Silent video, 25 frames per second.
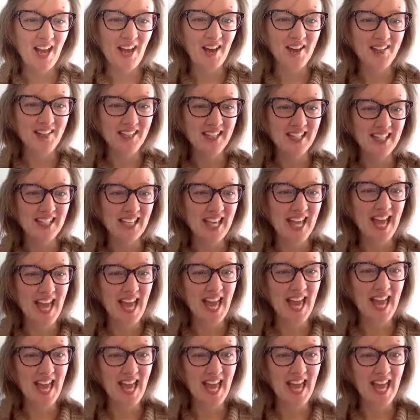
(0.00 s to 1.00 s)

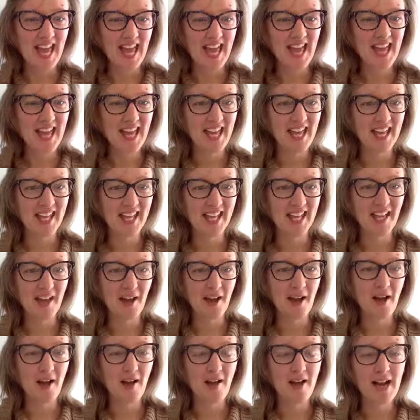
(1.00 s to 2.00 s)

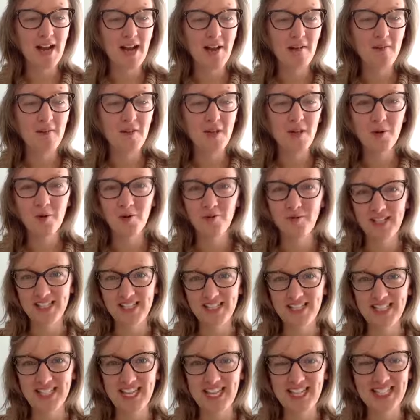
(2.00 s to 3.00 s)
Okay, I love that you're
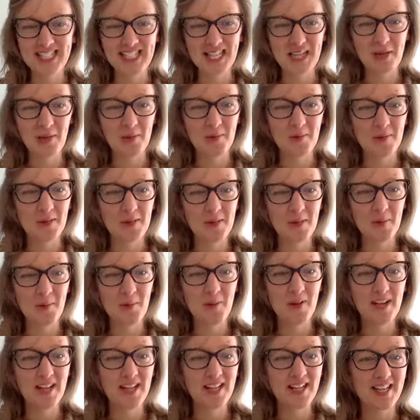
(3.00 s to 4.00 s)
resonating with the
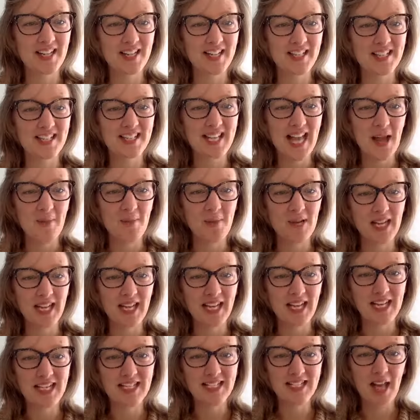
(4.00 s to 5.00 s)
words,
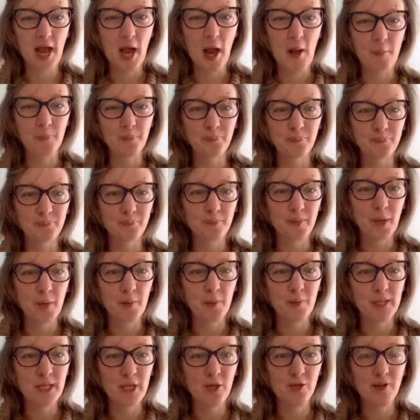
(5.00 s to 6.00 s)
Emily. It's
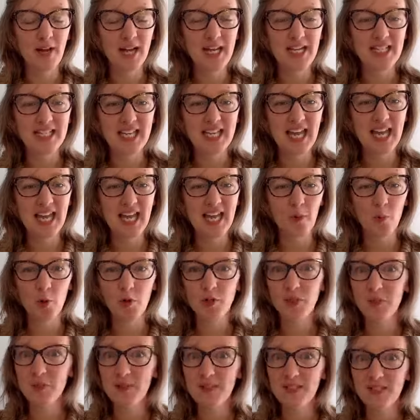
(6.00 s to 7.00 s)
be great to hear
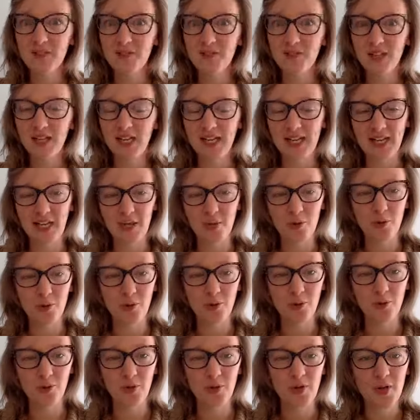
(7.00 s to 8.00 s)
what specifically
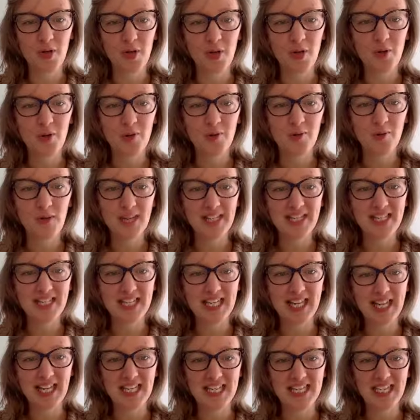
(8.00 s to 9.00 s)
you're
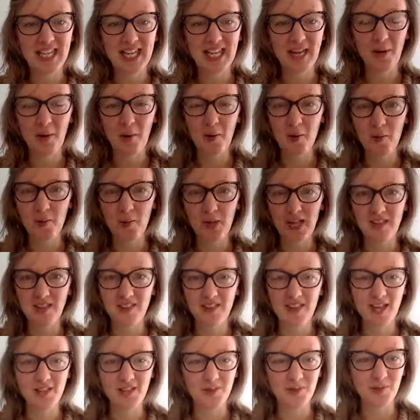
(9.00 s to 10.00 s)
resonating
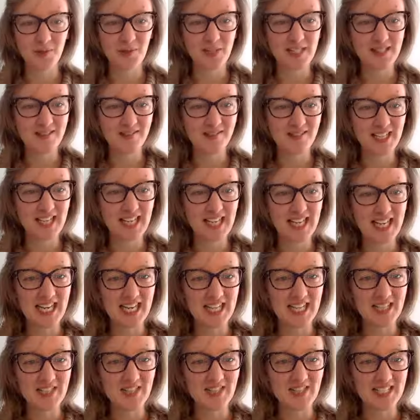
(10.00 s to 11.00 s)
with. That's always really
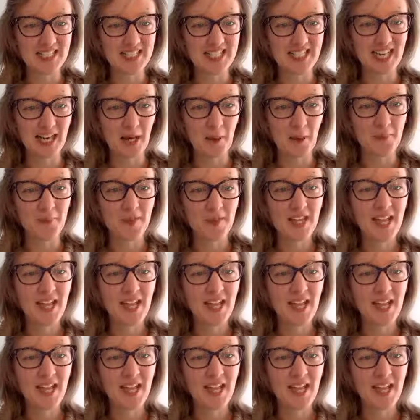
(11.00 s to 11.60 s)
interesting.